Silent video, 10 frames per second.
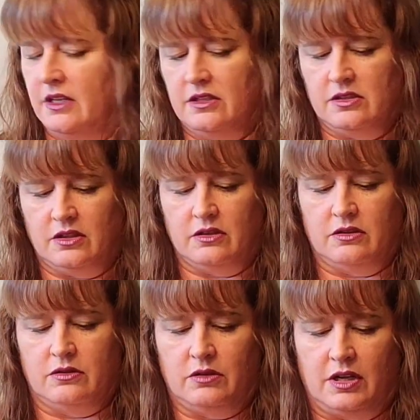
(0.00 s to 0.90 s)

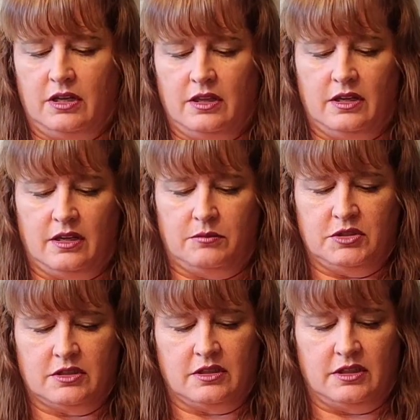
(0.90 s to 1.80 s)
So I think I'm
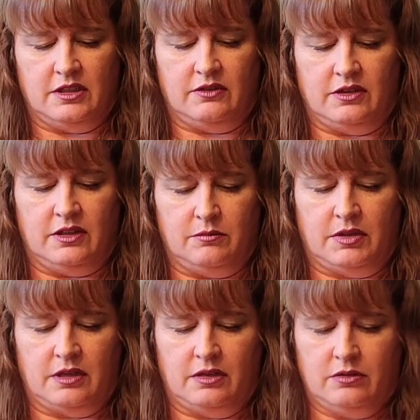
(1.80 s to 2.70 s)
just going to leave it in
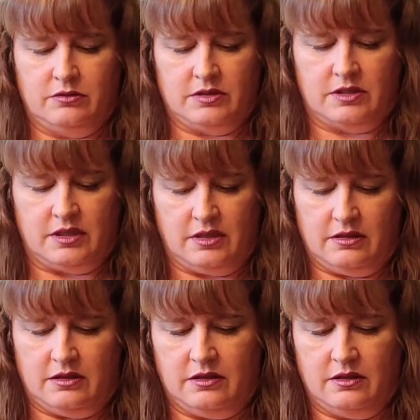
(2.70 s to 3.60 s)
my cozy
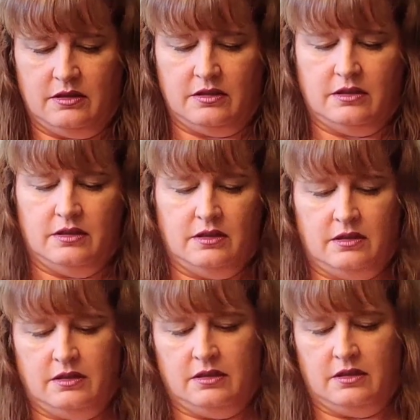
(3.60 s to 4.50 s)

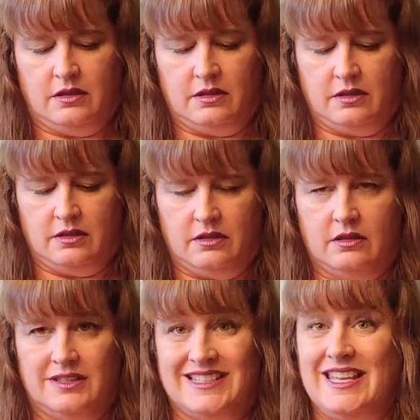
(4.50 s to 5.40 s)

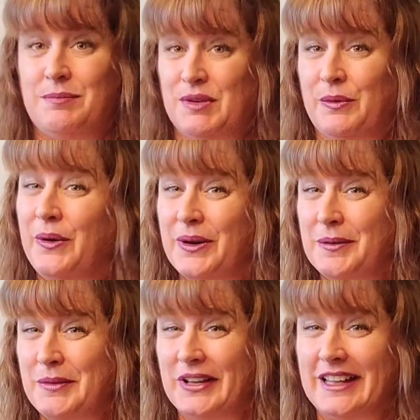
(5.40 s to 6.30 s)
to keep it
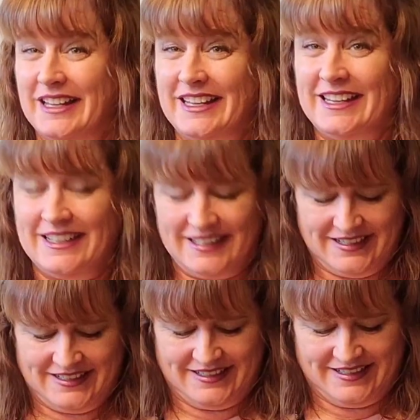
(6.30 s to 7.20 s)
warm while I eat it.